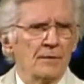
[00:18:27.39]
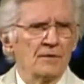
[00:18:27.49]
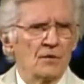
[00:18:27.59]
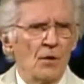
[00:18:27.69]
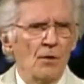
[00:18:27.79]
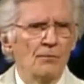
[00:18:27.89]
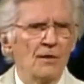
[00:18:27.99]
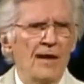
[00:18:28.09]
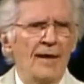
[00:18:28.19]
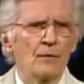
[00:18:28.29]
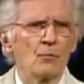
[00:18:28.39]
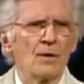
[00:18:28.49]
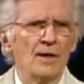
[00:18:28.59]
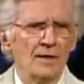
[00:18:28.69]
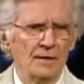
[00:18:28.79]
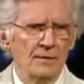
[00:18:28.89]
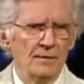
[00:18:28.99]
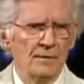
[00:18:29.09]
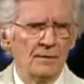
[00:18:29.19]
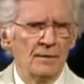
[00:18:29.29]
It's called the latter rain.
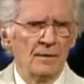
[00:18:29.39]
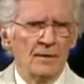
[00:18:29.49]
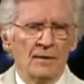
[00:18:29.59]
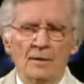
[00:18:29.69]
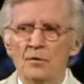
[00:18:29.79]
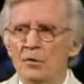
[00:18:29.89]
Now,